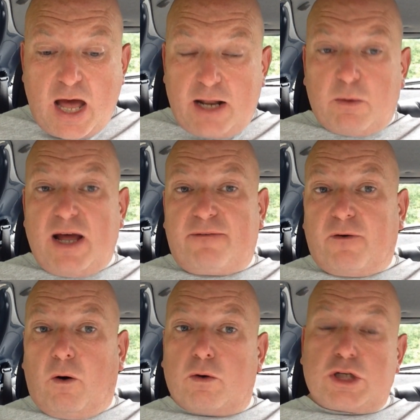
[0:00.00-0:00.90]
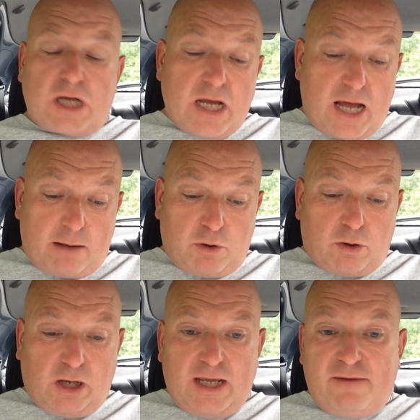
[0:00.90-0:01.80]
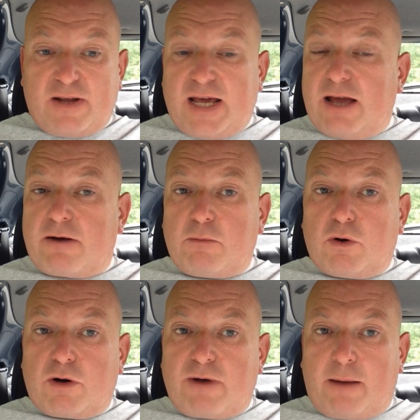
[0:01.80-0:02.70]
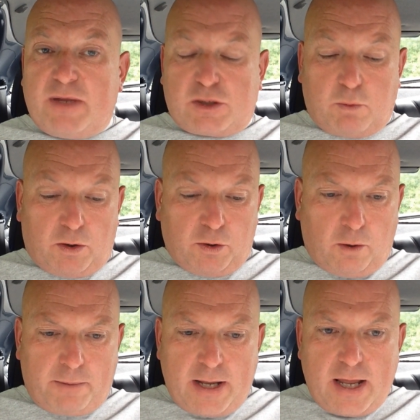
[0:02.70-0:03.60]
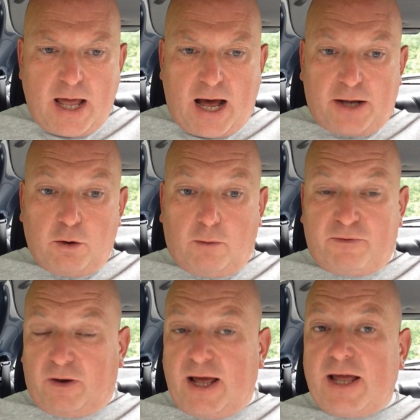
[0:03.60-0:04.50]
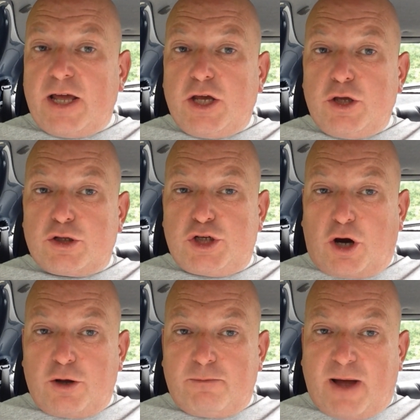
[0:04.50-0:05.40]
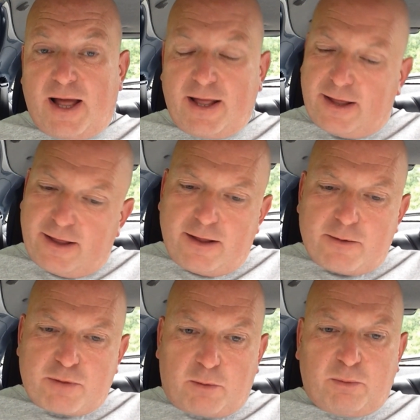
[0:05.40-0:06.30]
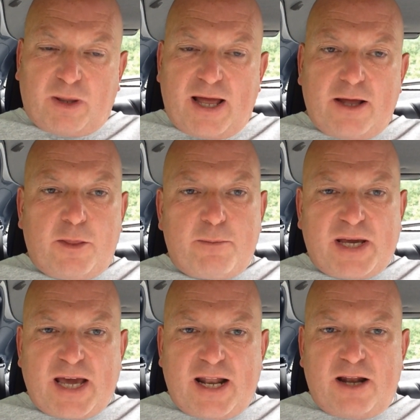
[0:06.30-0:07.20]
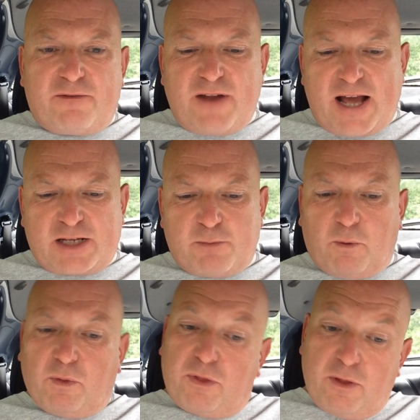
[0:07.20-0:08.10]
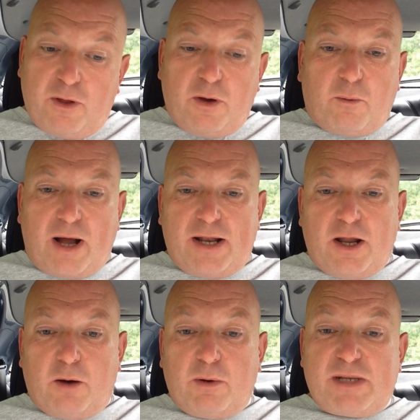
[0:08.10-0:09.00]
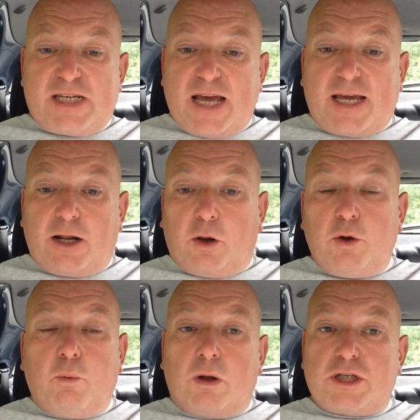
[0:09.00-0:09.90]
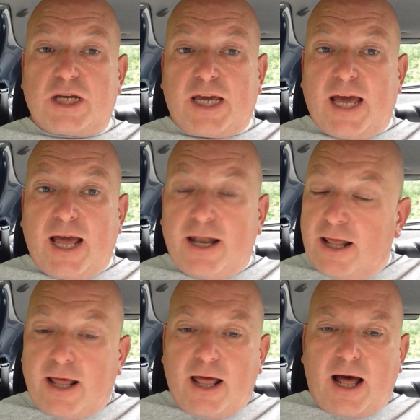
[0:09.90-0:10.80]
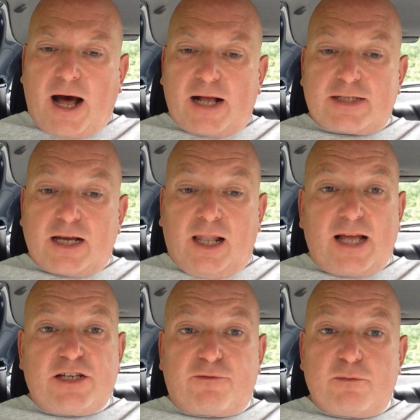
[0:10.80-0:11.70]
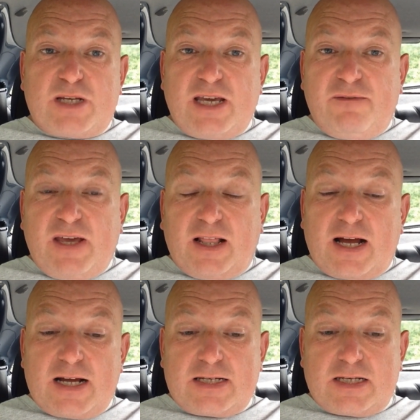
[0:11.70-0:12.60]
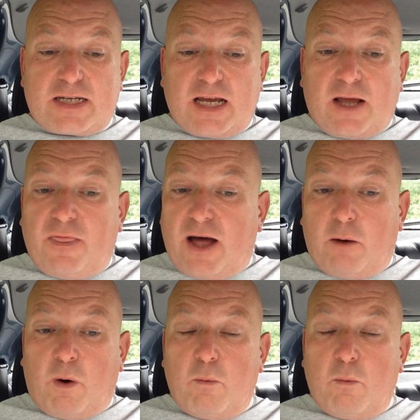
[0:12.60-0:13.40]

Anyway, folks, I'm going to leave it here. I'm going to wrap this one up, and hopefully you'll join me probably at the beginning of next month when we'll be taking a look once again at a letter from TV licensing, and that